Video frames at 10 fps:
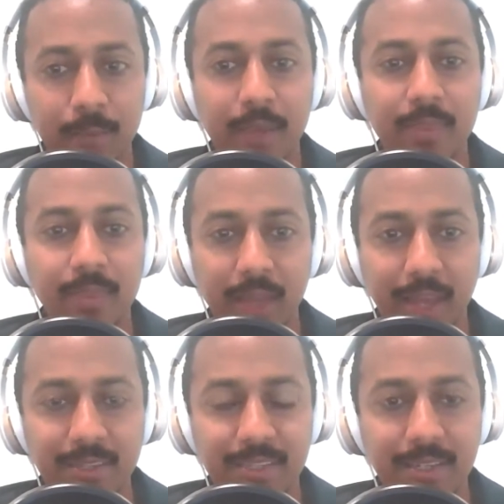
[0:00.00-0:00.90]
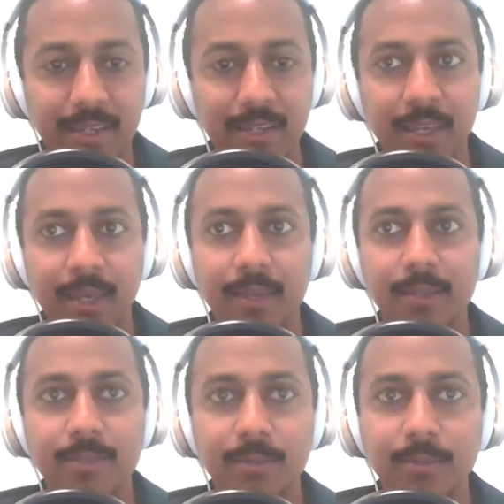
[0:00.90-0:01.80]
and then the idea
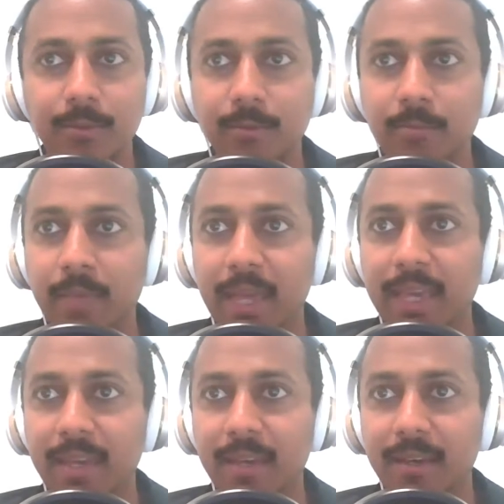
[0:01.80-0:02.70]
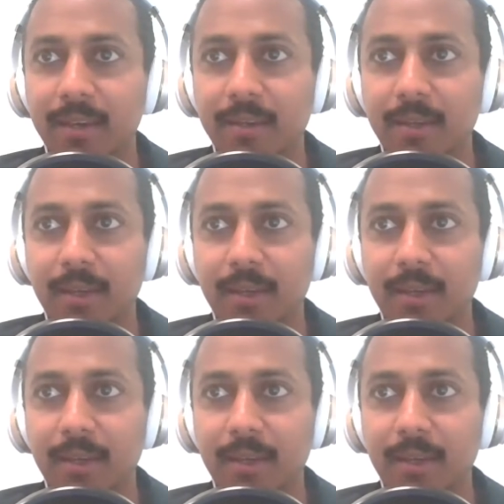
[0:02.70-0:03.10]
to making a, uh,